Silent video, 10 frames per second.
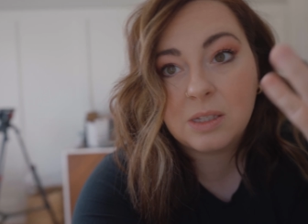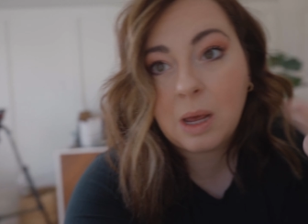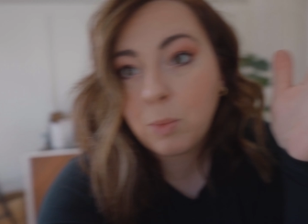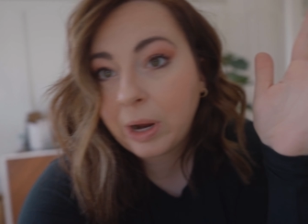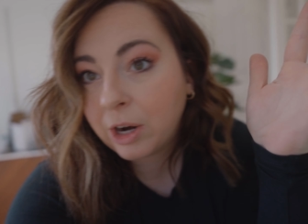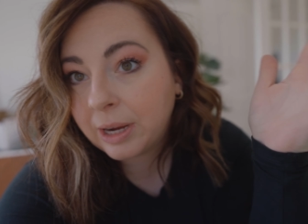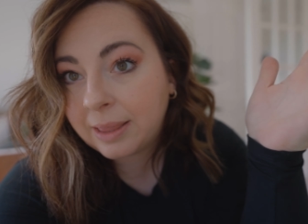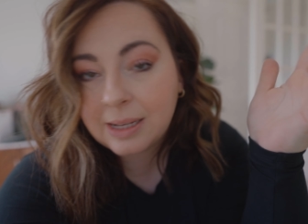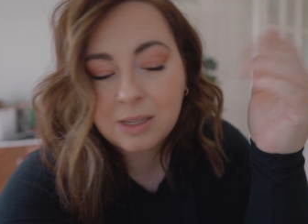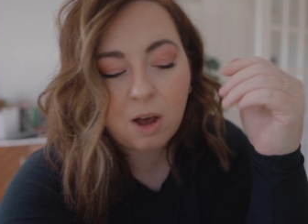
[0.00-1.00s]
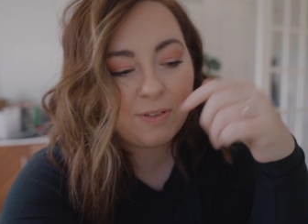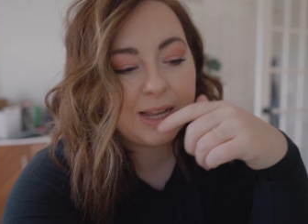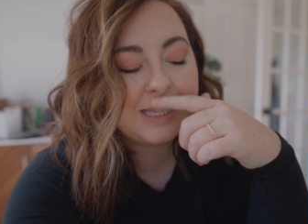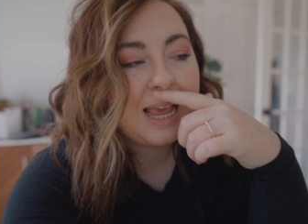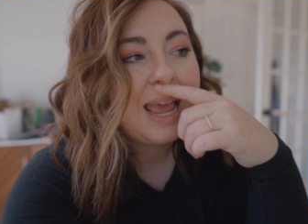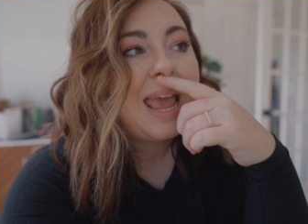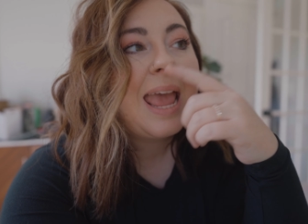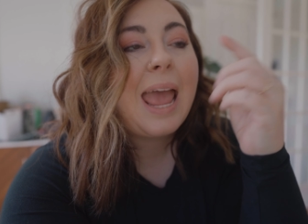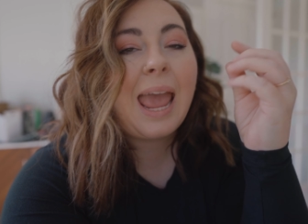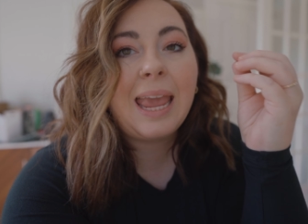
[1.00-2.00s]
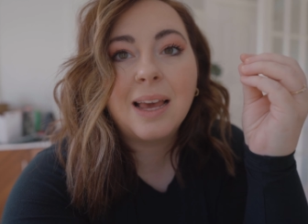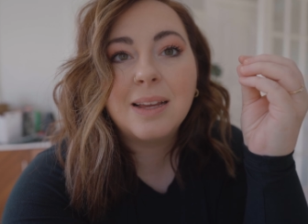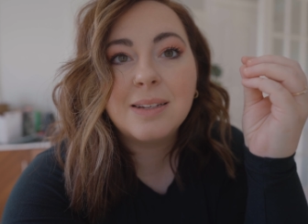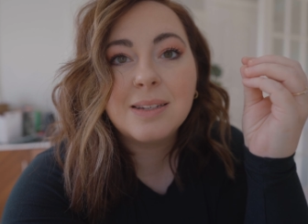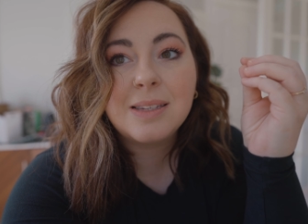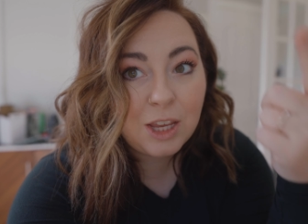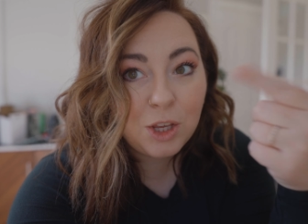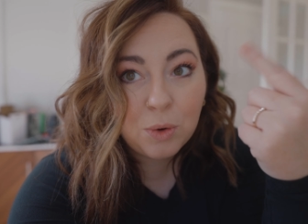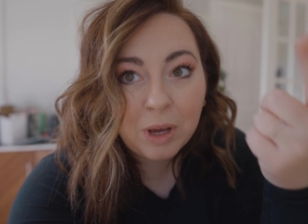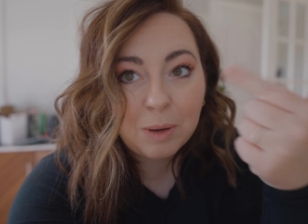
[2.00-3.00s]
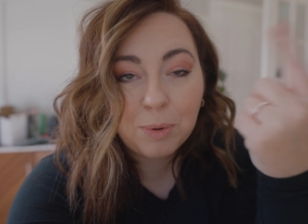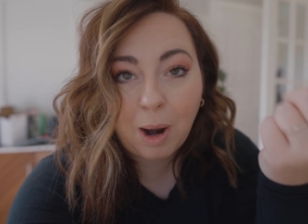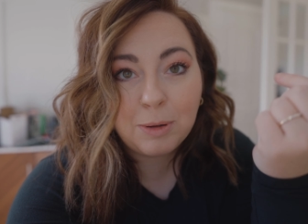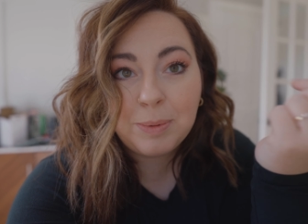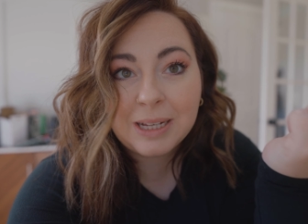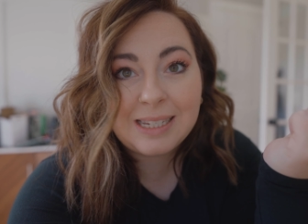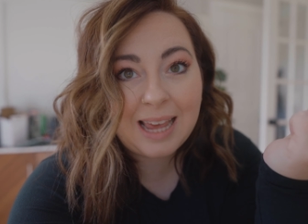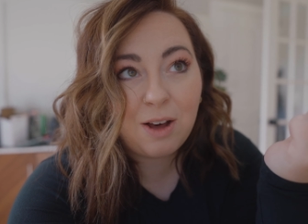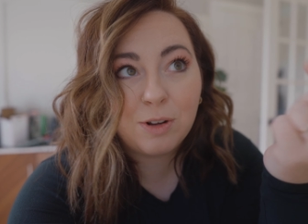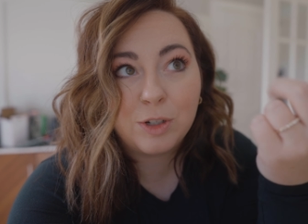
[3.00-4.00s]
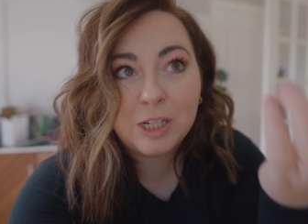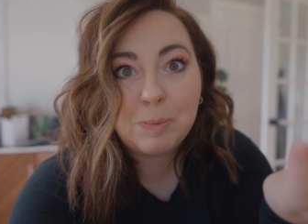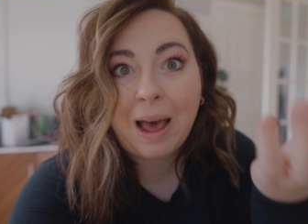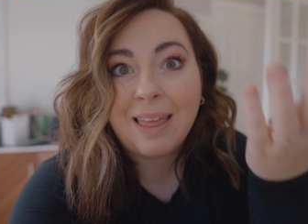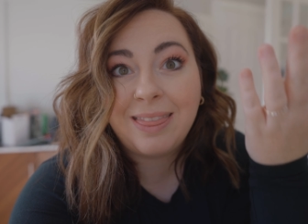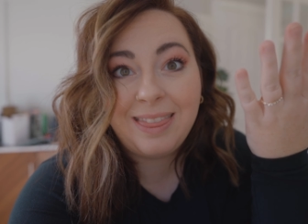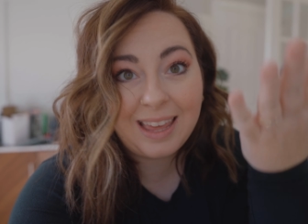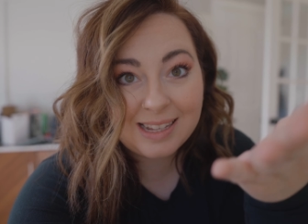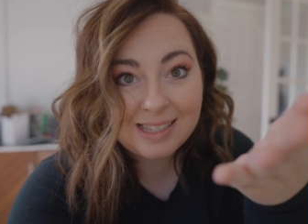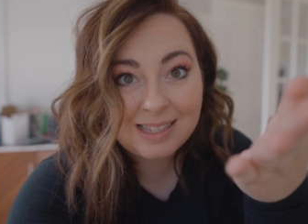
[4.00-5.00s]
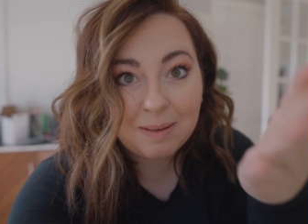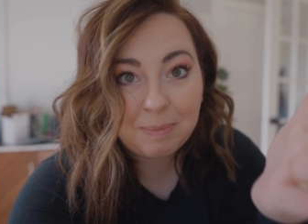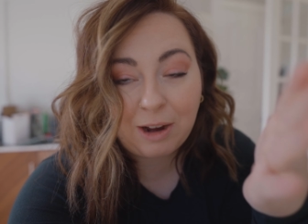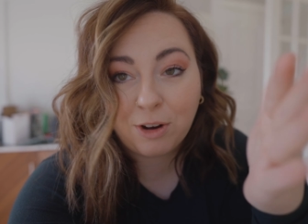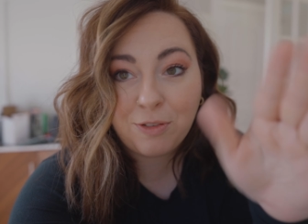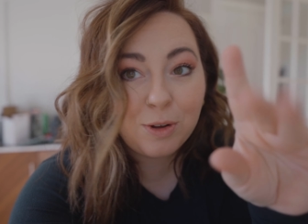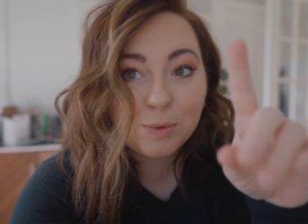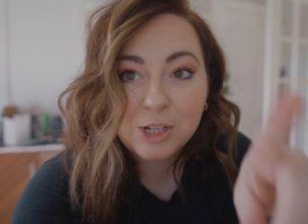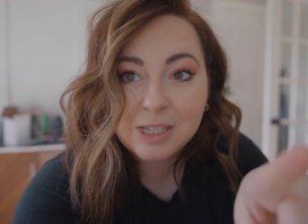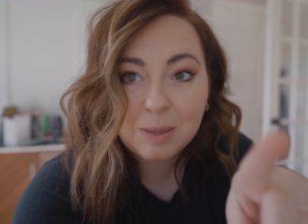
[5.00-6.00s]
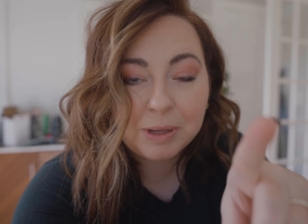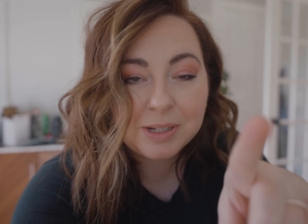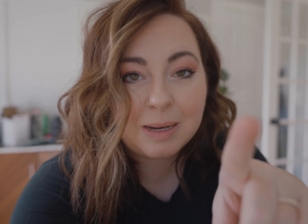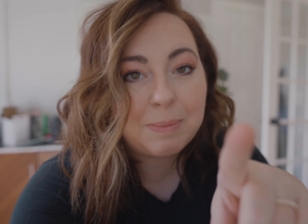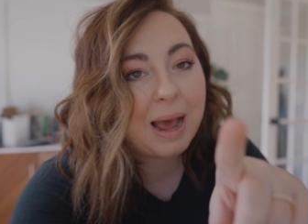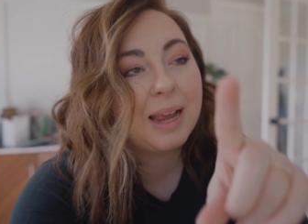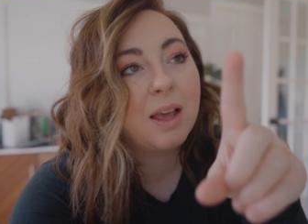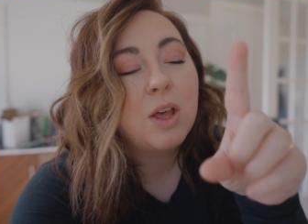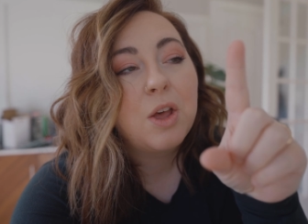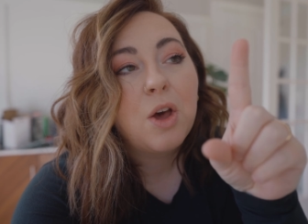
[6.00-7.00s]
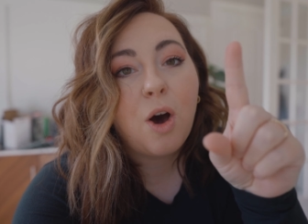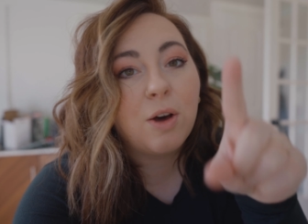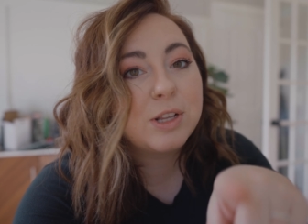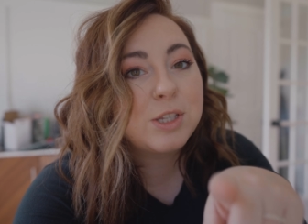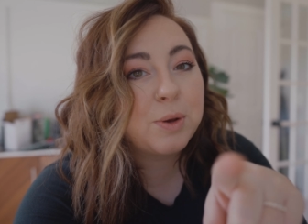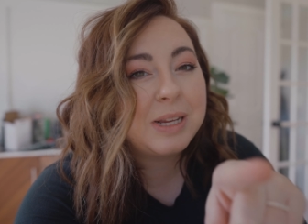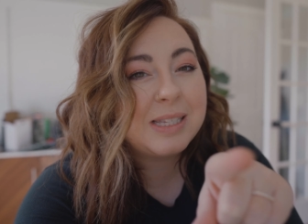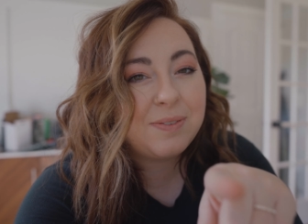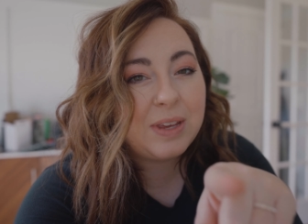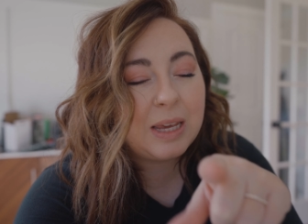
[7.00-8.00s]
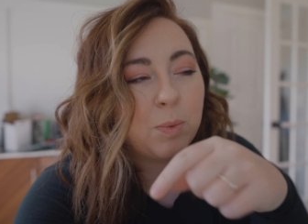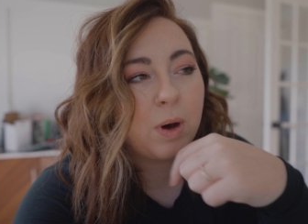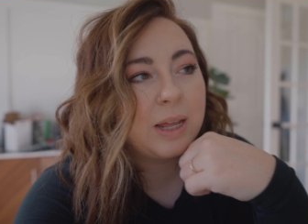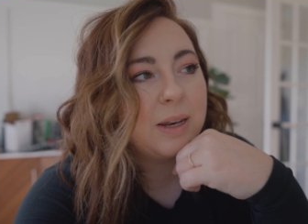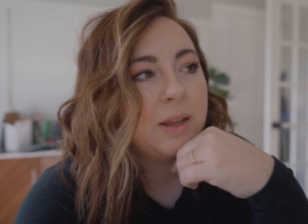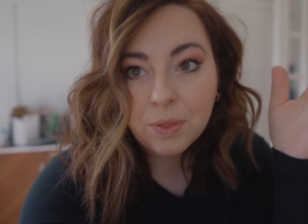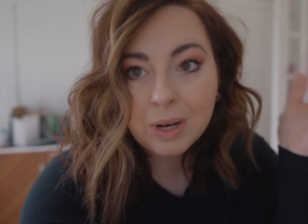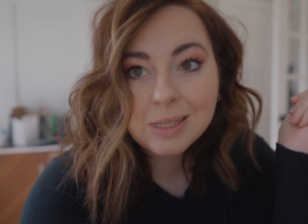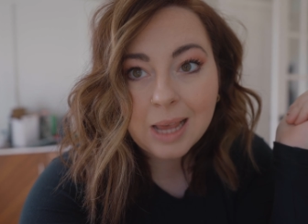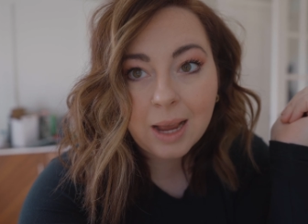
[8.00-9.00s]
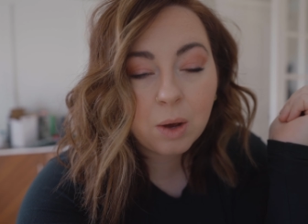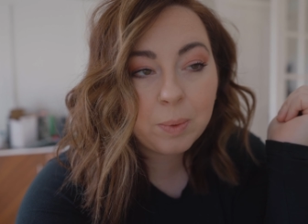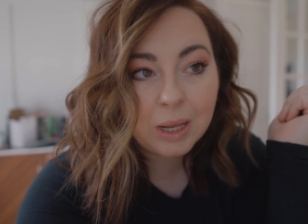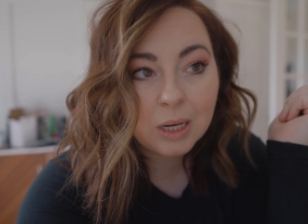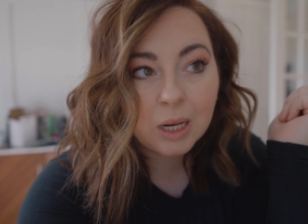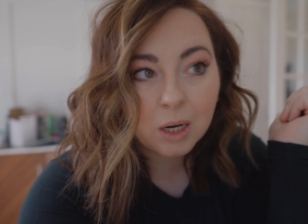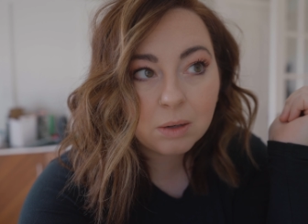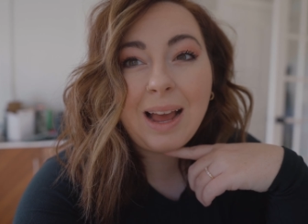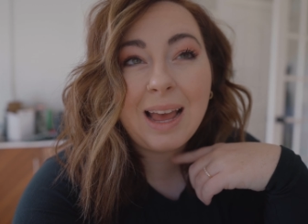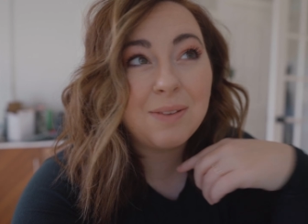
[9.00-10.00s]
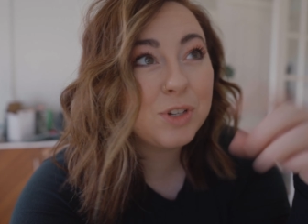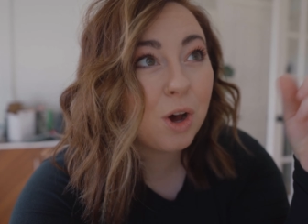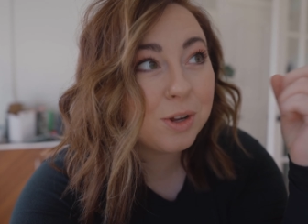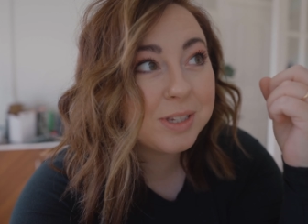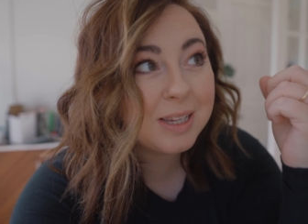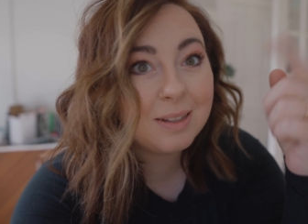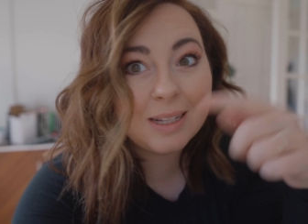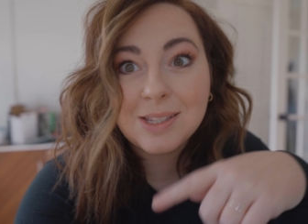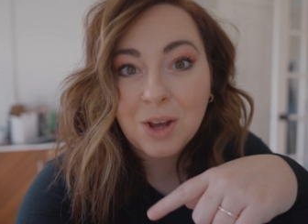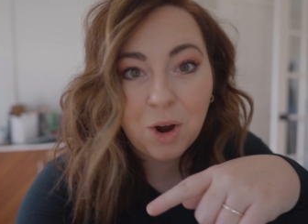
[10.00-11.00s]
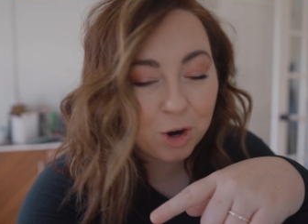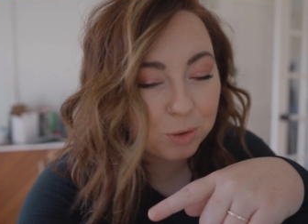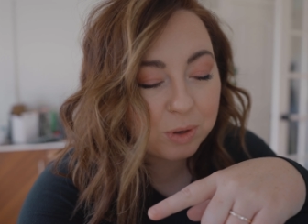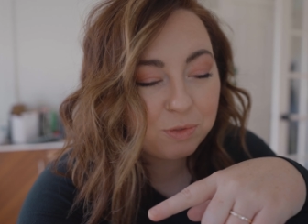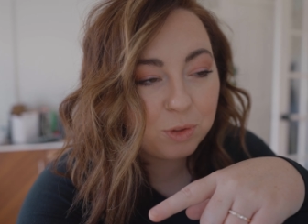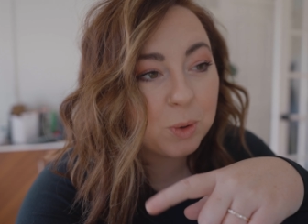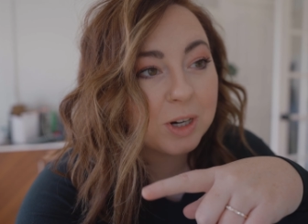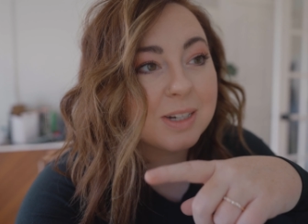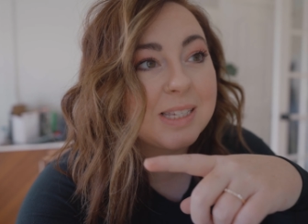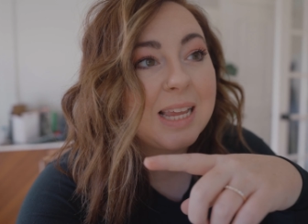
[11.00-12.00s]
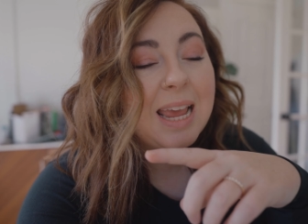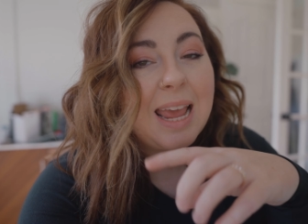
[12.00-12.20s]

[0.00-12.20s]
somewhere in this office. And you can probably tell just by this microphone, which is the built-in mic on the Sony ZV-E1, that it's echoey in here. I have tall ceilings, hardwood floors,